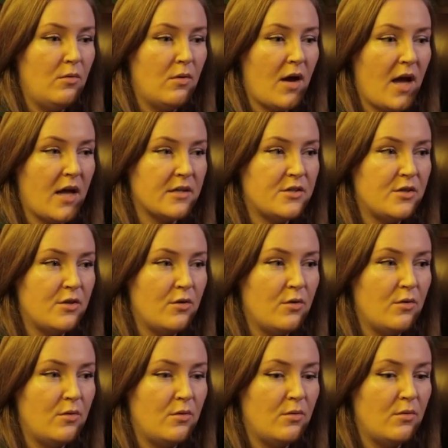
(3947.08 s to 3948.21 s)
had
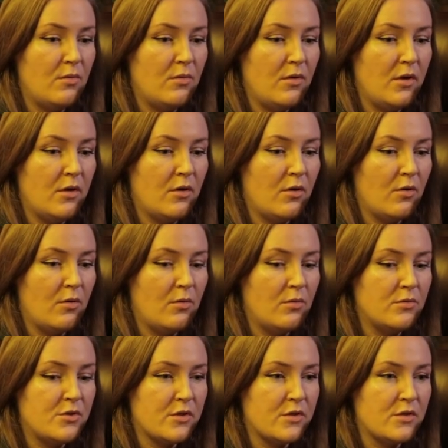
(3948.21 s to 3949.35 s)
to, you know,
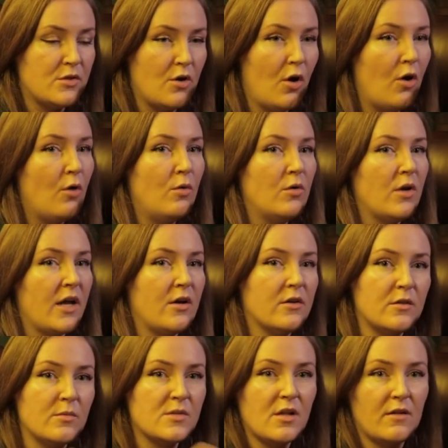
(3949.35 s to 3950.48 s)
just go like
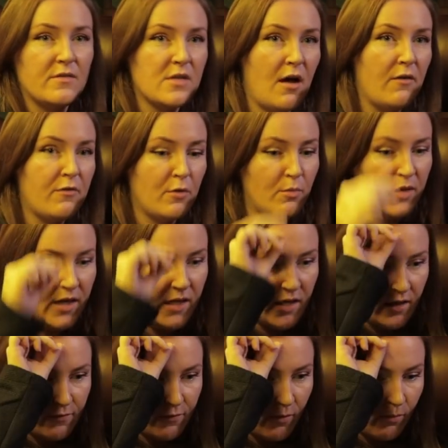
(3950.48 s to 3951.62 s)
cut themselves off
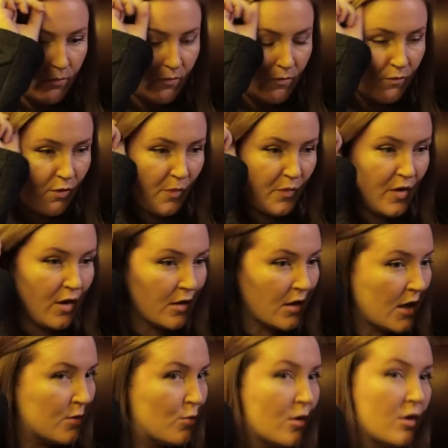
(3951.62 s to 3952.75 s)
completely from the
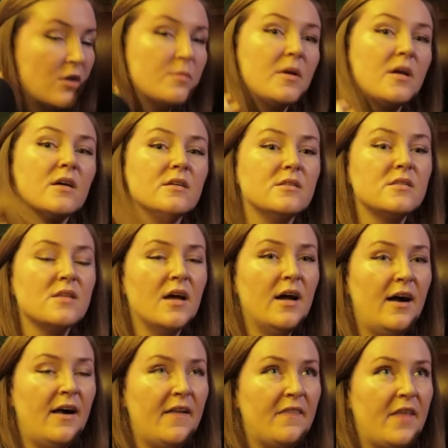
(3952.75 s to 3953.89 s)
online world because
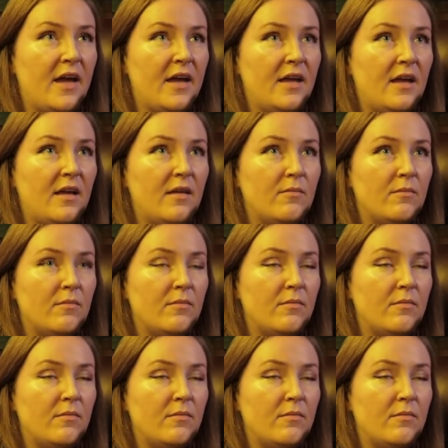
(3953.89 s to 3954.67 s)
they